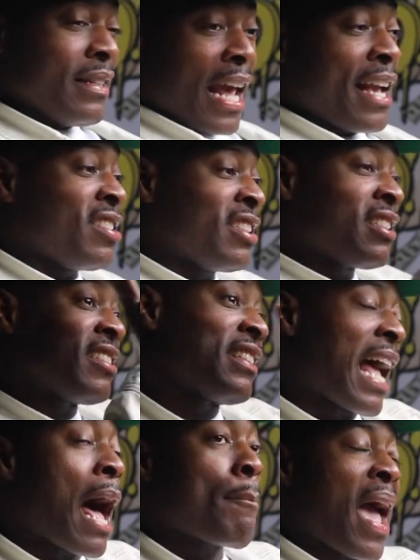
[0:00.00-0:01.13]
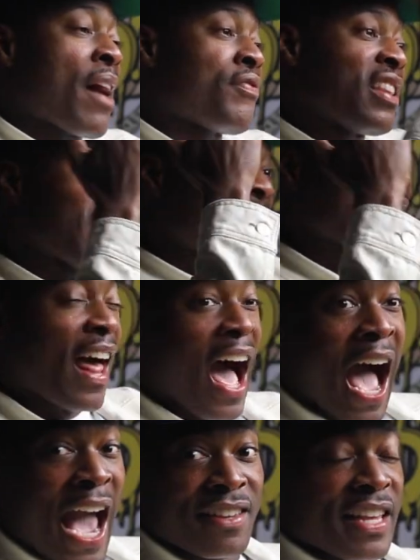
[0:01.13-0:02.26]
they stop after
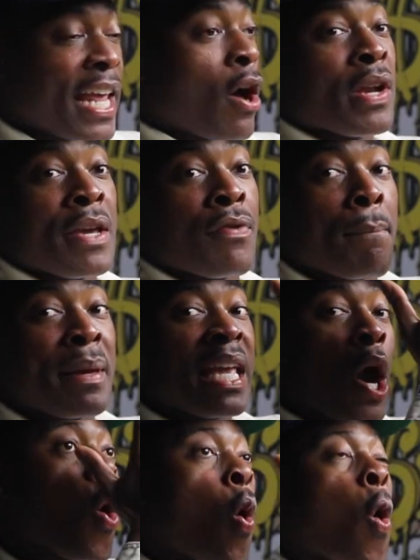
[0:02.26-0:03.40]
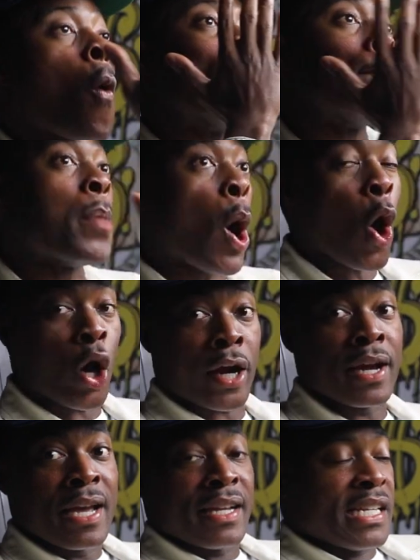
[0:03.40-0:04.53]
lines. It don't even be a whole bar.
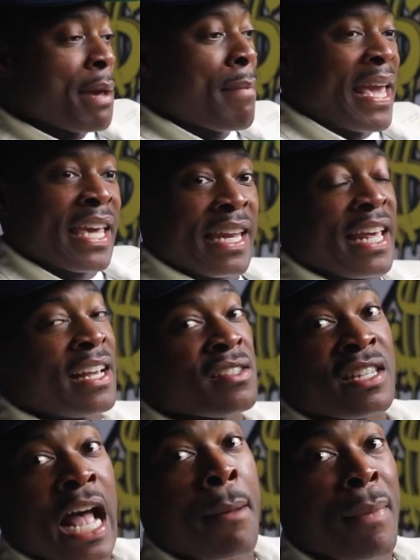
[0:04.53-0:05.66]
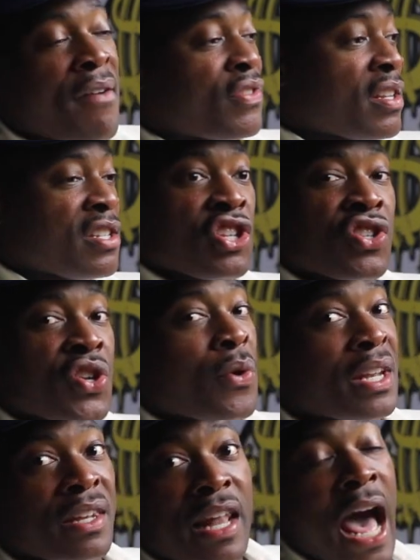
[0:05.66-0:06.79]
They making niggas stop after just
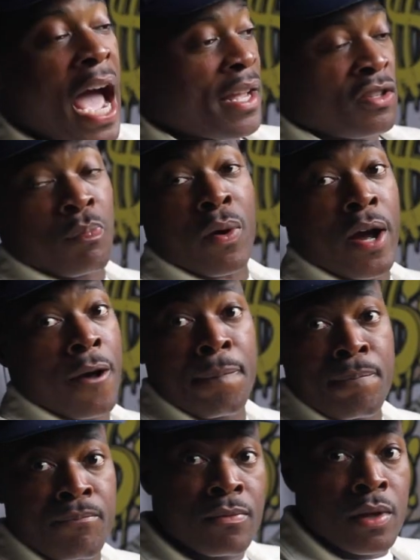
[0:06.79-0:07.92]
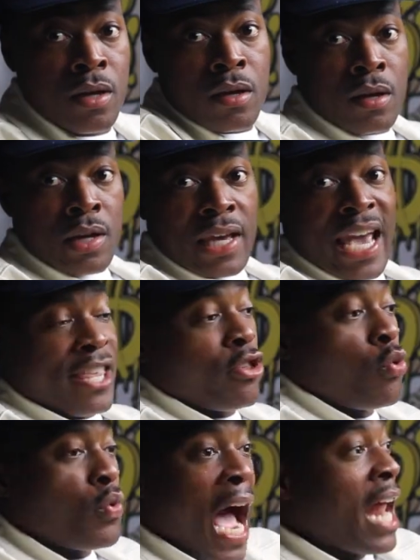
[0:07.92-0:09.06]
certain lines, bruh. And
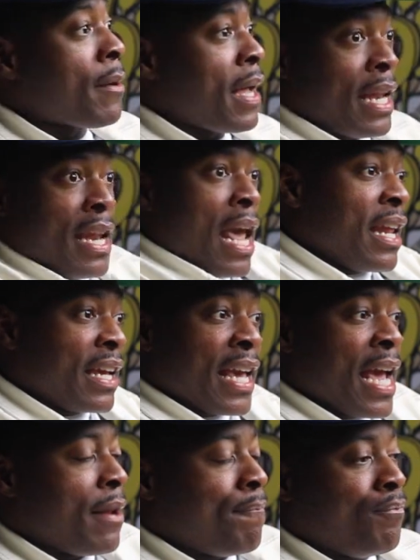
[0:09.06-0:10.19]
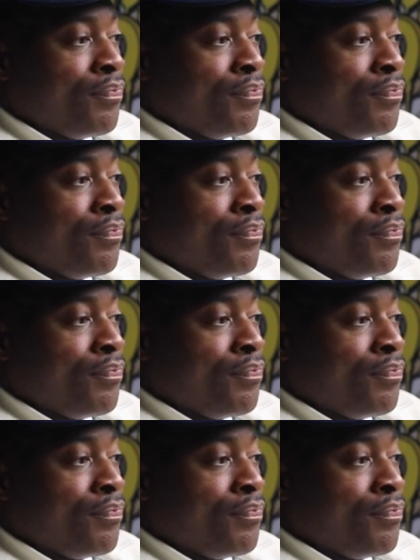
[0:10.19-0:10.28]
you gotta, and, and again,